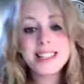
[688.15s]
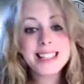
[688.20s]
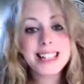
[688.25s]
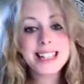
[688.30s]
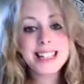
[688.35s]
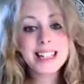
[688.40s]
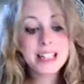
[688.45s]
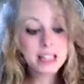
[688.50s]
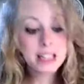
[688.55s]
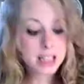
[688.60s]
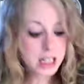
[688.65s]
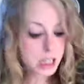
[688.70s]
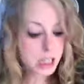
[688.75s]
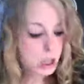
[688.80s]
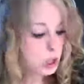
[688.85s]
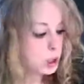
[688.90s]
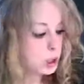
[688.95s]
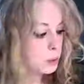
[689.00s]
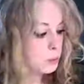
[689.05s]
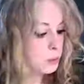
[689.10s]
Son,
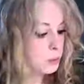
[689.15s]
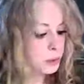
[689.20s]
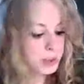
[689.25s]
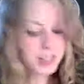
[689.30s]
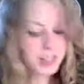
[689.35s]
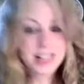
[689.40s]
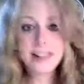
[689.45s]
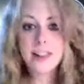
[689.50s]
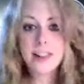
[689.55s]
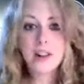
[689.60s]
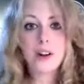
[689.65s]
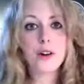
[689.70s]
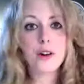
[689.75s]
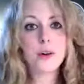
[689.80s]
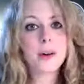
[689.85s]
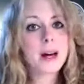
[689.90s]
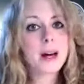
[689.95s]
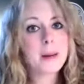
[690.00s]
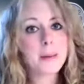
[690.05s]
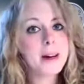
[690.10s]
put that other
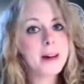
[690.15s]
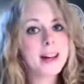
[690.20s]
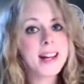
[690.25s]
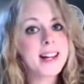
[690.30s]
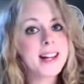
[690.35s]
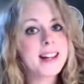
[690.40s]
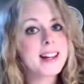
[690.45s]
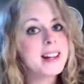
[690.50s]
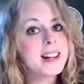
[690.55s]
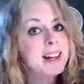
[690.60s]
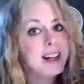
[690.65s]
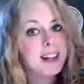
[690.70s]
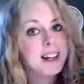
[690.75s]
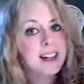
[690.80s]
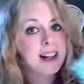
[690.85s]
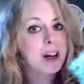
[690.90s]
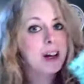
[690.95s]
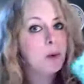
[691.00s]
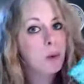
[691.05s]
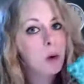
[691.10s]
crap on,
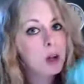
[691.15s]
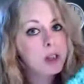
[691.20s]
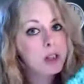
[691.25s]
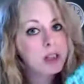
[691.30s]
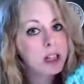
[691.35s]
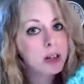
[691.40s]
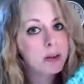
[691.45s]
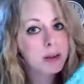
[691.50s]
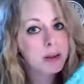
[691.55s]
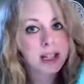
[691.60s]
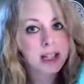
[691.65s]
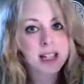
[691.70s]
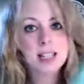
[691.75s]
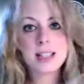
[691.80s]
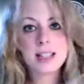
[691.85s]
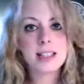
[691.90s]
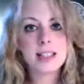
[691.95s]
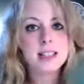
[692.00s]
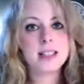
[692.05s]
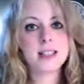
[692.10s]
and waltz out with
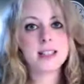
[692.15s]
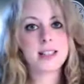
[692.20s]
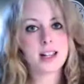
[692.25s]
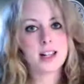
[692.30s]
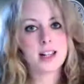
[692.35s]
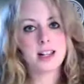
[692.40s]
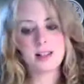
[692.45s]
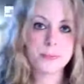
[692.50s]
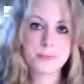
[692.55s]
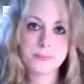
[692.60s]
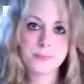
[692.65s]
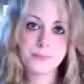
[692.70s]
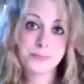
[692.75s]
this. Done.